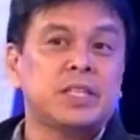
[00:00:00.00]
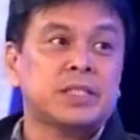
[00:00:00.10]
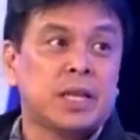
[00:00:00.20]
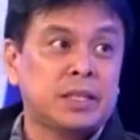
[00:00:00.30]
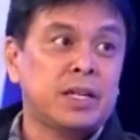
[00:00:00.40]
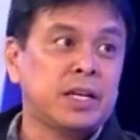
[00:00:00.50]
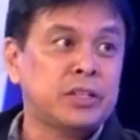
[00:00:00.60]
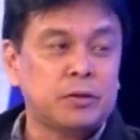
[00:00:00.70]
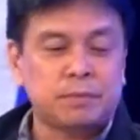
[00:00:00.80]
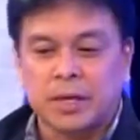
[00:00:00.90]
until
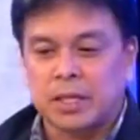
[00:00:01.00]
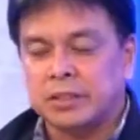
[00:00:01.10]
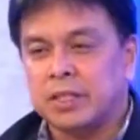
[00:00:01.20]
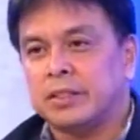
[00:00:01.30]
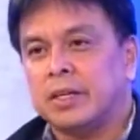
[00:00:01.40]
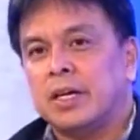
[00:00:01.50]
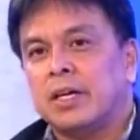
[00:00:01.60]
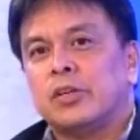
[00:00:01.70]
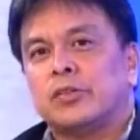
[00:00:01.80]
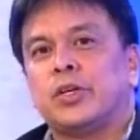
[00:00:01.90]
end of next year.
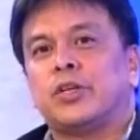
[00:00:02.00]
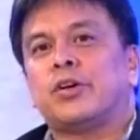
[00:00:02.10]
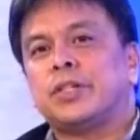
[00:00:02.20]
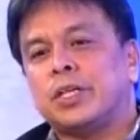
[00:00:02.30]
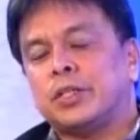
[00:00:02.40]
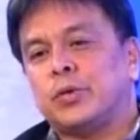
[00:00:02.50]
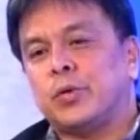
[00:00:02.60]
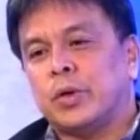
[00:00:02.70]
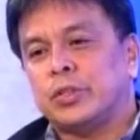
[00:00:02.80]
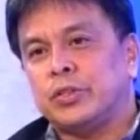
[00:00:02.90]
So in order
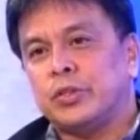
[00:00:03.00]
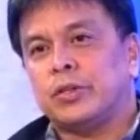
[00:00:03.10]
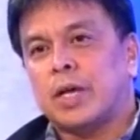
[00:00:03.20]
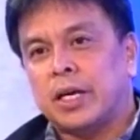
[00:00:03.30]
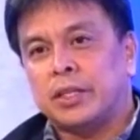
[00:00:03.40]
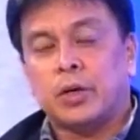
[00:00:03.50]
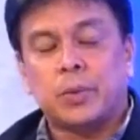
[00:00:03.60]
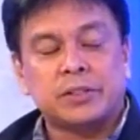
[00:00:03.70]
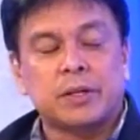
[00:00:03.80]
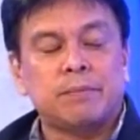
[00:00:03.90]
to assure
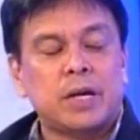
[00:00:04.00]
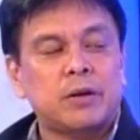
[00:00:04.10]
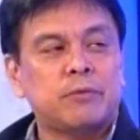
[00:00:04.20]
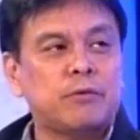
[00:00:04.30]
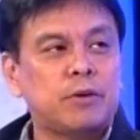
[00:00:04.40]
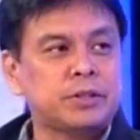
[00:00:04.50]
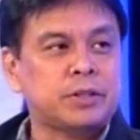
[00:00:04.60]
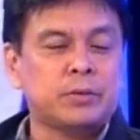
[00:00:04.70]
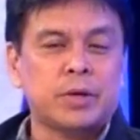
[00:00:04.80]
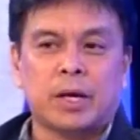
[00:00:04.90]
adequate supply of
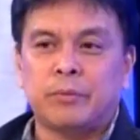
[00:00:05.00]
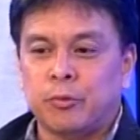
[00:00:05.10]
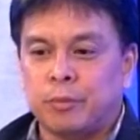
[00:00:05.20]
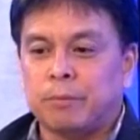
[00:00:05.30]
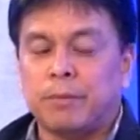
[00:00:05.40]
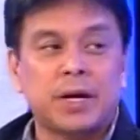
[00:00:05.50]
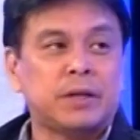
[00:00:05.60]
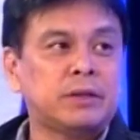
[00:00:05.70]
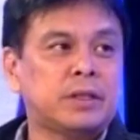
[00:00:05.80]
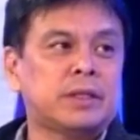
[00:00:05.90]
water, we have to
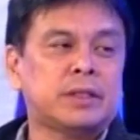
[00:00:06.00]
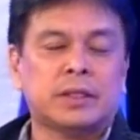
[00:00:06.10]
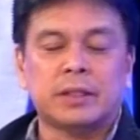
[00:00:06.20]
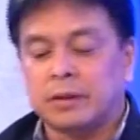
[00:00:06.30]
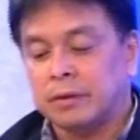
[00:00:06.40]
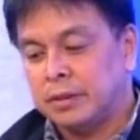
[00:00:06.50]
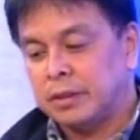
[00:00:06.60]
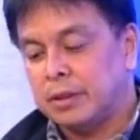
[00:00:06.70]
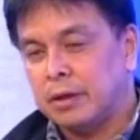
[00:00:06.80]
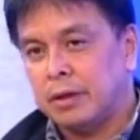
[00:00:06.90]
prepare,
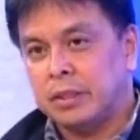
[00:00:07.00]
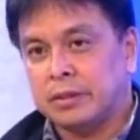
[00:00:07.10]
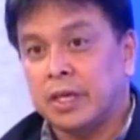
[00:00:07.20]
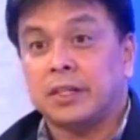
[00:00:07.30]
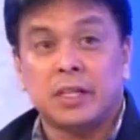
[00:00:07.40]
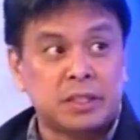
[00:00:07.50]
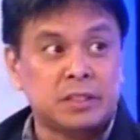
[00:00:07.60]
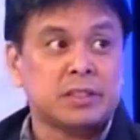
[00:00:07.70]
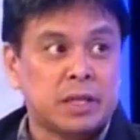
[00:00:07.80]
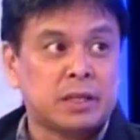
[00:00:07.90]
starting
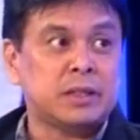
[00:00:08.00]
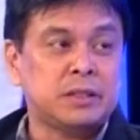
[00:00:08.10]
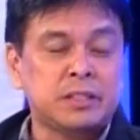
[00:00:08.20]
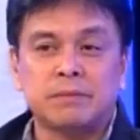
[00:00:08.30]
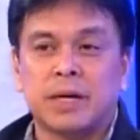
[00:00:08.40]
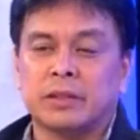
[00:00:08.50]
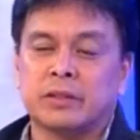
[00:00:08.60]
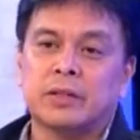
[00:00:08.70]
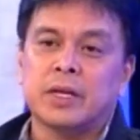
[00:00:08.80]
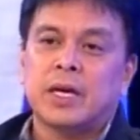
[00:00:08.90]
this month.
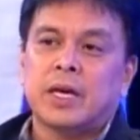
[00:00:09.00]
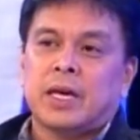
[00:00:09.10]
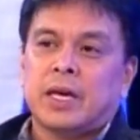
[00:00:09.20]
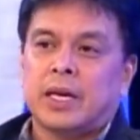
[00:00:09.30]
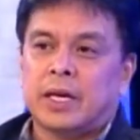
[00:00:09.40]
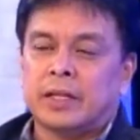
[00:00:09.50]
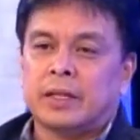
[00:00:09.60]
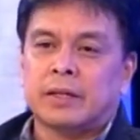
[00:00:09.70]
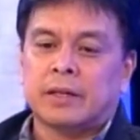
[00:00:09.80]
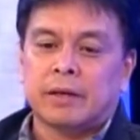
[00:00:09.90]
And
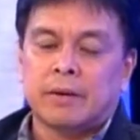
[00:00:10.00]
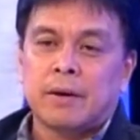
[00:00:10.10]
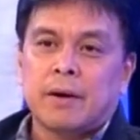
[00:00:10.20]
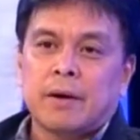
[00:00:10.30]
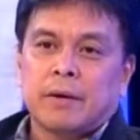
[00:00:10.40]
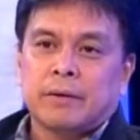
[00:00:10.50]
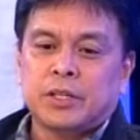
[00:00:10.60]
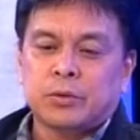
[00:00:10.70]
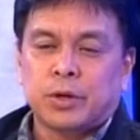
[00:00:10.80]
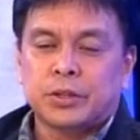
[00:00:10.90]

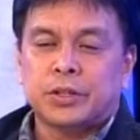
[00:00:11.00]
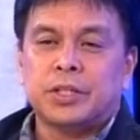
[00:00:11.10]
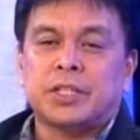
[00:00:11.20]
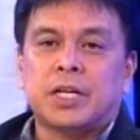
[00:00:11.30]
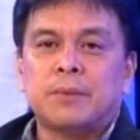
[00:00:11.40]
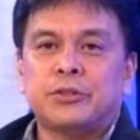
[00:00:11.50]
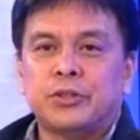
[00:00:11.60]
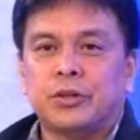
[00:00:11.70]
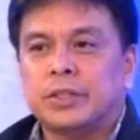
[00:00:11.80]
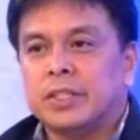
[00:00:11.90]
this water
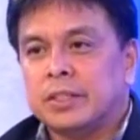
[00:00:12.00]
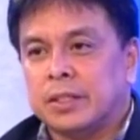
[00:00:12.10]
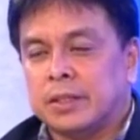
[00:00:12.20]
interruption is